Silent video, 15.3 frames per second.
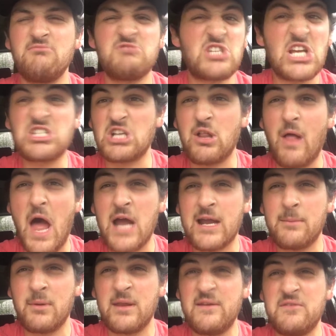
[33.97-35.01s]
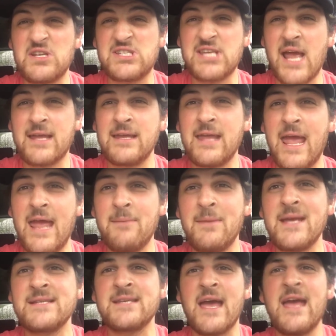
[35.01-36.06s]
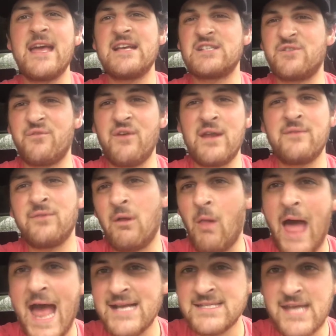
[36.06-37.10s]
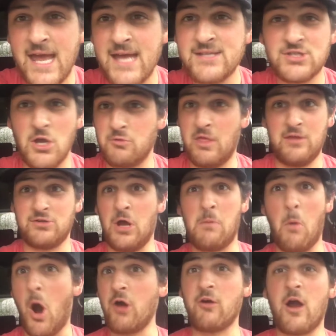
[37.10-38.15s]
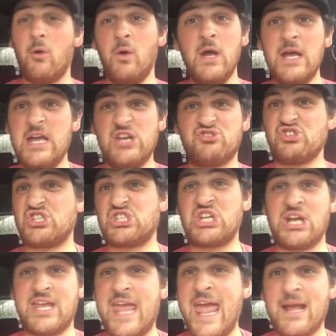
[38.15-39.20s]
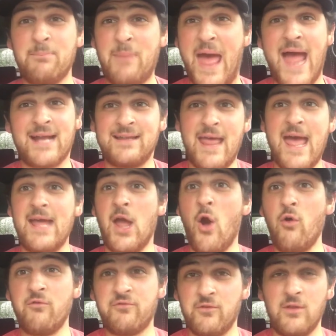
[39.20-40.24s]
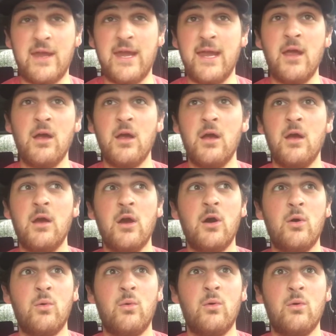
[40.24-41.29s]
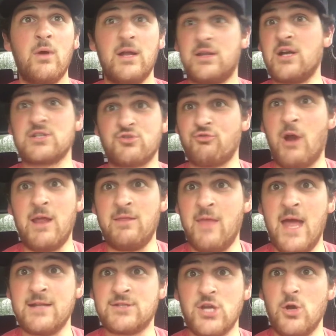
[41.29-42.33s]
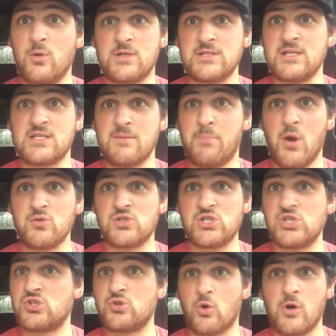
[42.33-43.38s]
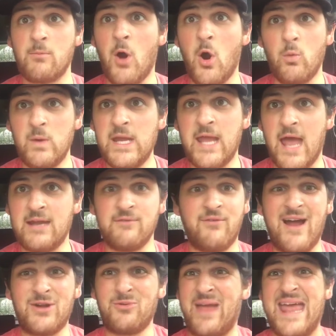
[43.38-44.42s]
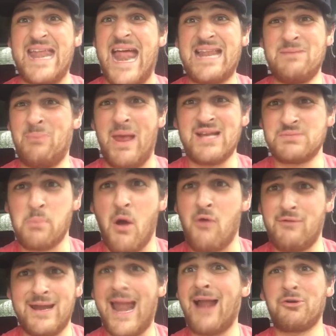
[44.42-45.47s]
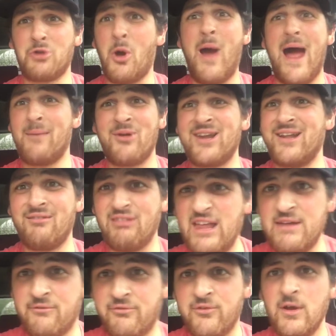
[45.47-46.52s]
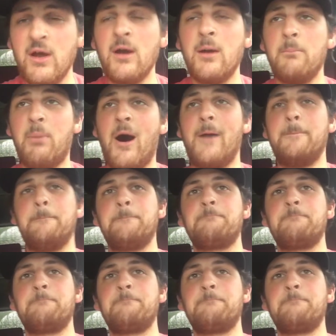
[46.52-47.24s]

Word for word: six o'clock, I believe the second game is, is Vin Velasquez. So then tomorrow is just a kickback day. Hopefully, it doesn't rain then too because it's supposed to storm all weekend. If I don't get any baseball win, I don't know how I'm going to live. But